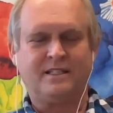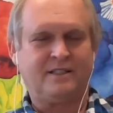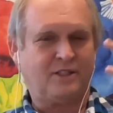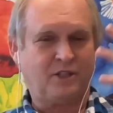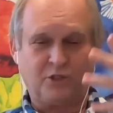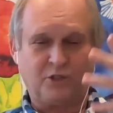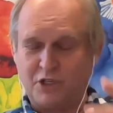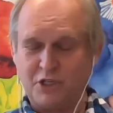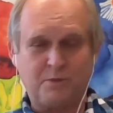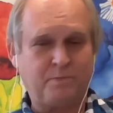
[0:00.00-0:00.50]
There'll
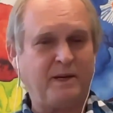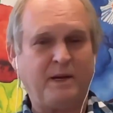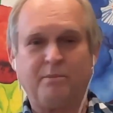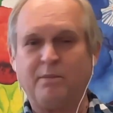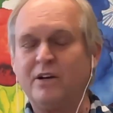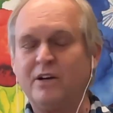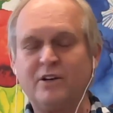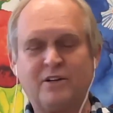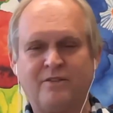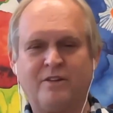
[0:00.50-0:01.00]
just be a
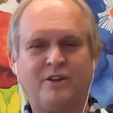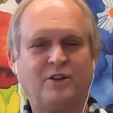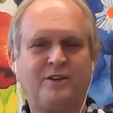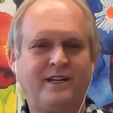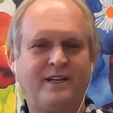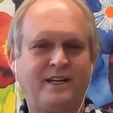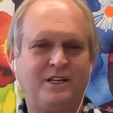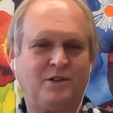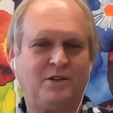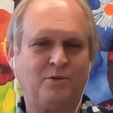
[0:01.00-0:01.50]
bunch of other
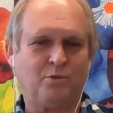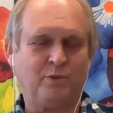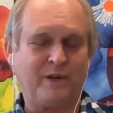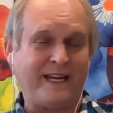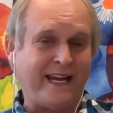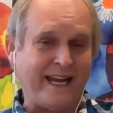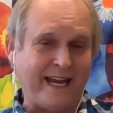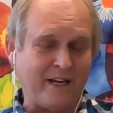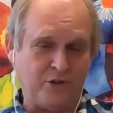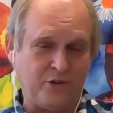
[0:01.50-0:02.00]
things we
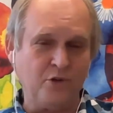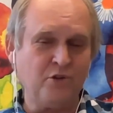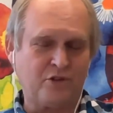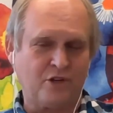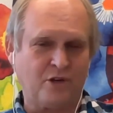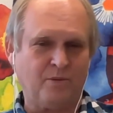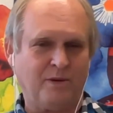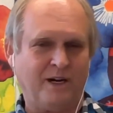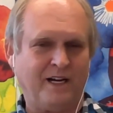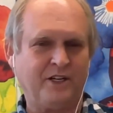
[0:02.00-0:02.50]
can't do so
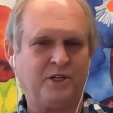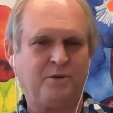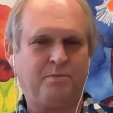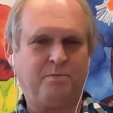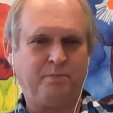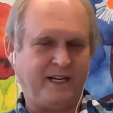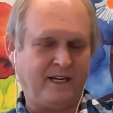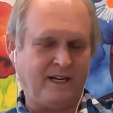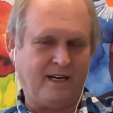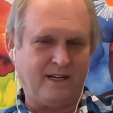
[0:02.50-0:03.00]
much
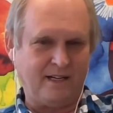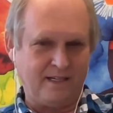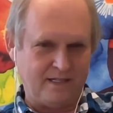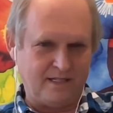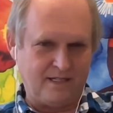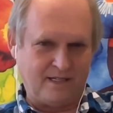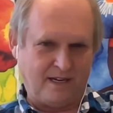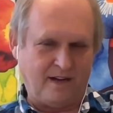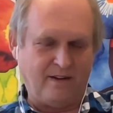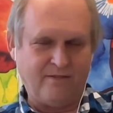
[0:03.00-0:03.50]
because
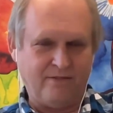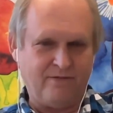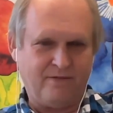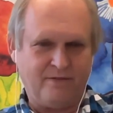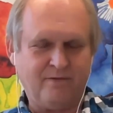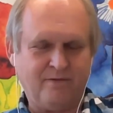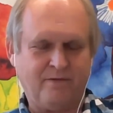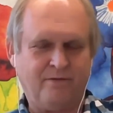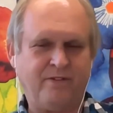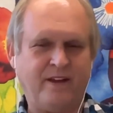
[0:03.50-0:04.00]
of
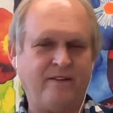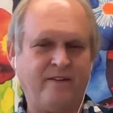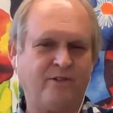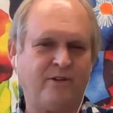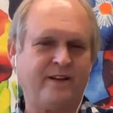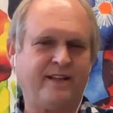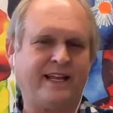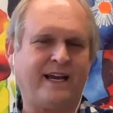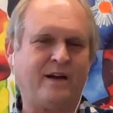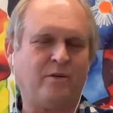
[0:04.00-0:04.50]

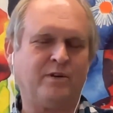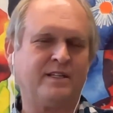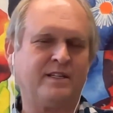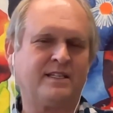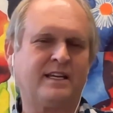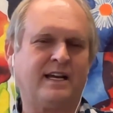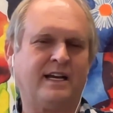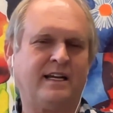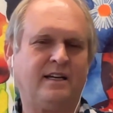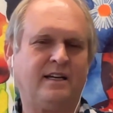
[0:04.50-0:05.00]
favoring that one side.